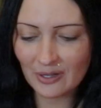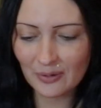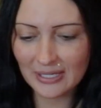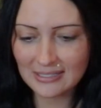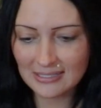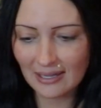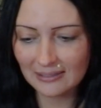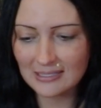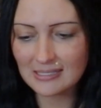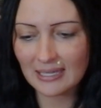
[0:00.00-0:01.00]
So it's
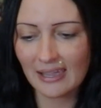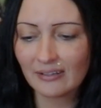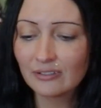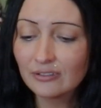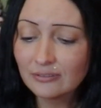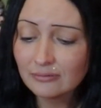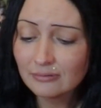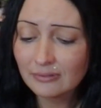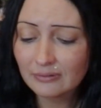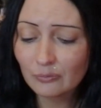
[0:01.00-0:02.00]
got this candle
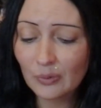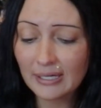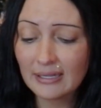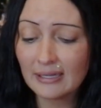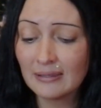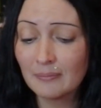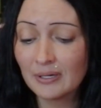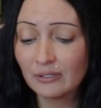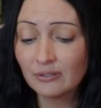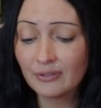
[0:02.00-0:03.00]
wick in the
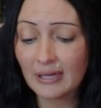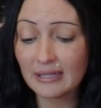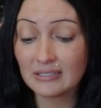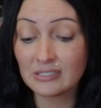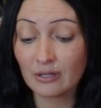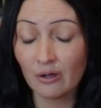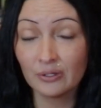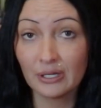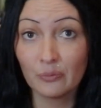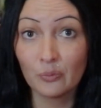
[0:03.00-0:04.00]
middle that is
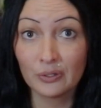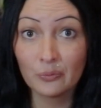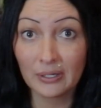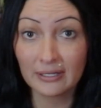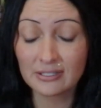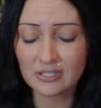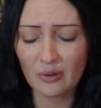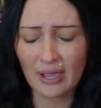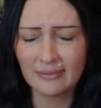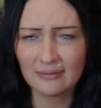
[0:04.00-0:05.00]
called a wood wick. So
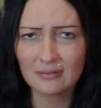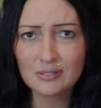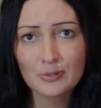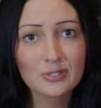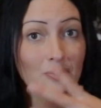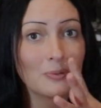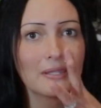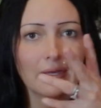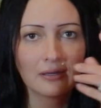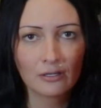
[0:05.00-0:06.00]
I think that's supposed to be
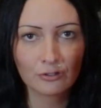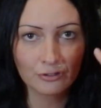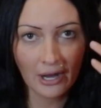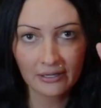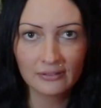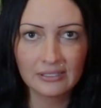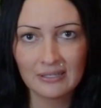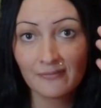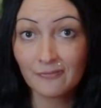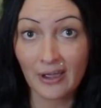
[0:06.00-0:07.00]
like a
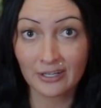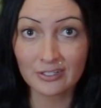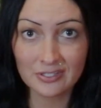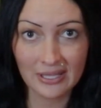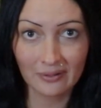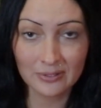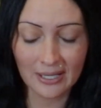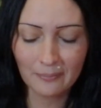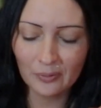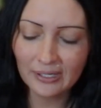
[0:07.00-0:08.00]
crackling fire sound
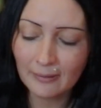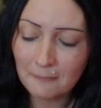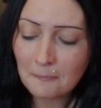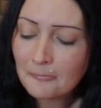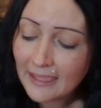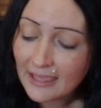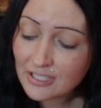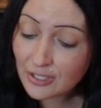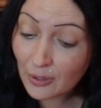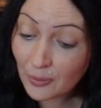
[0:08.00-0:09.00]
type wick.
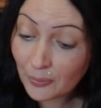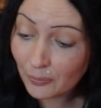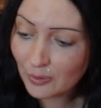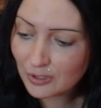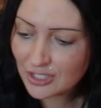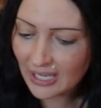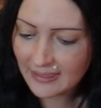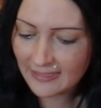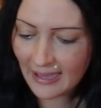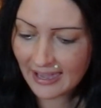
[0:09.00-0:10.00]
So we'll check
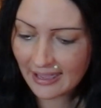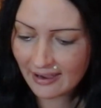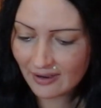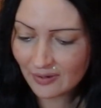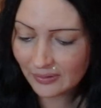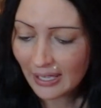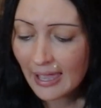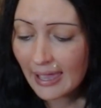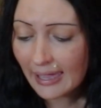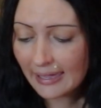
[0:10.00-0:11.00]
that out.
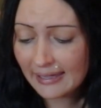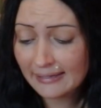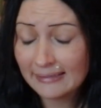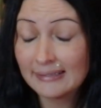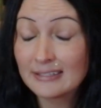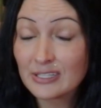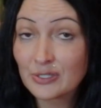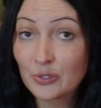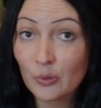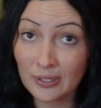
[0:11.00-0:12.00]
And it is
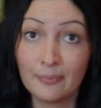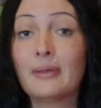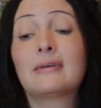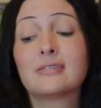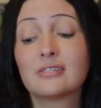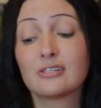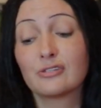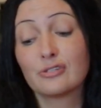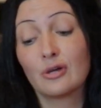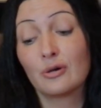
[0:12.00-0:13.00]
soy
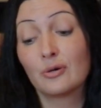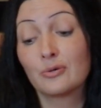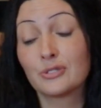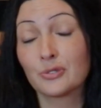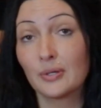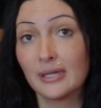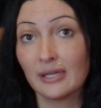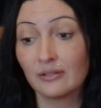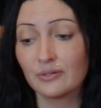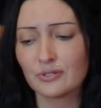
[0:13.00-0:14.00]
based. So soy
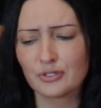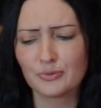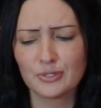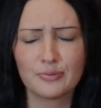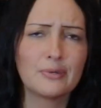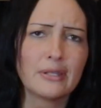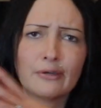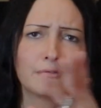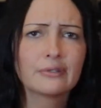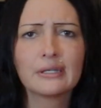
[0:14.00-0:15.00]
candles are supposed to be
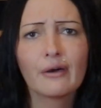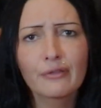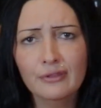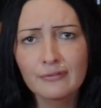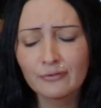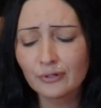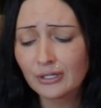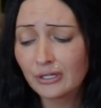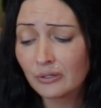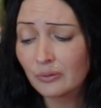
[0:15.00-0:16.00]
like really healthy for
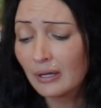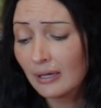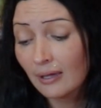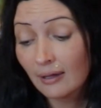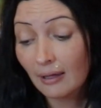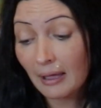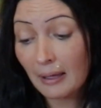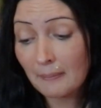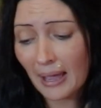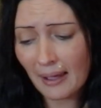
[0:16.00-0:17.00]
you.
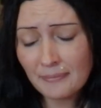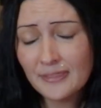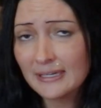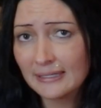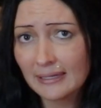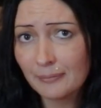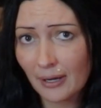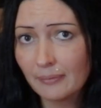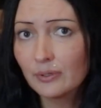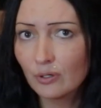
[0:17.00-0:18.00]
Um, I'm thinking they
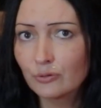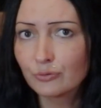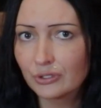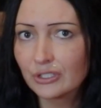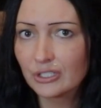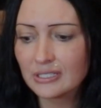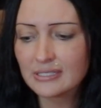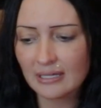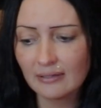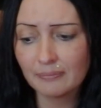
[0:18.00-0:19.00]
probably hold really good
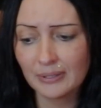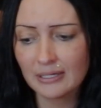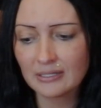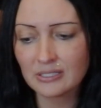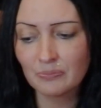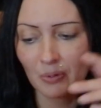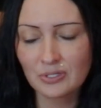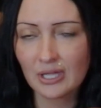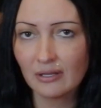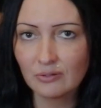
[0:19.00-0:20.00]
scent because
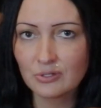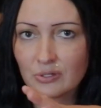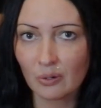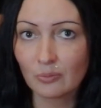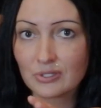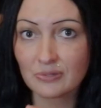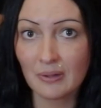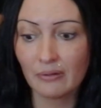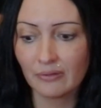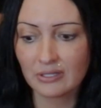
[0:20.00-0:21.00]
most candles don't
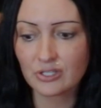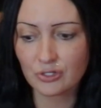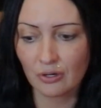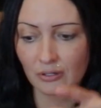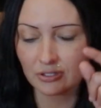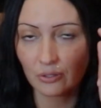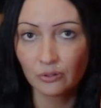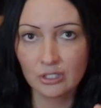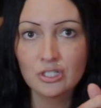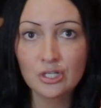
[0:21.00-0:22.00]
smell this strong. So
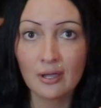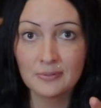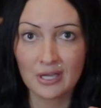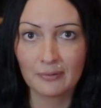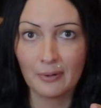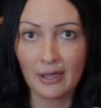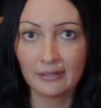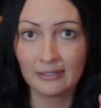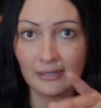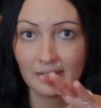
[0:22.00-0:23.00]
good job,
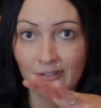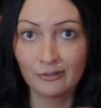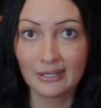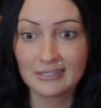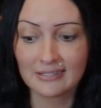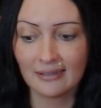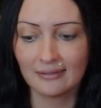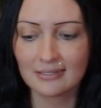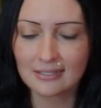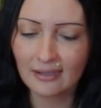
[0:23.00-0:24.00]
Jackpot, getting a great scent
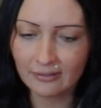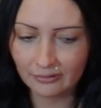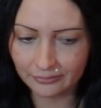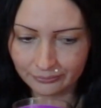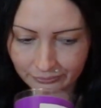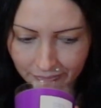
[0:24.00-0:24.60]
in this candle.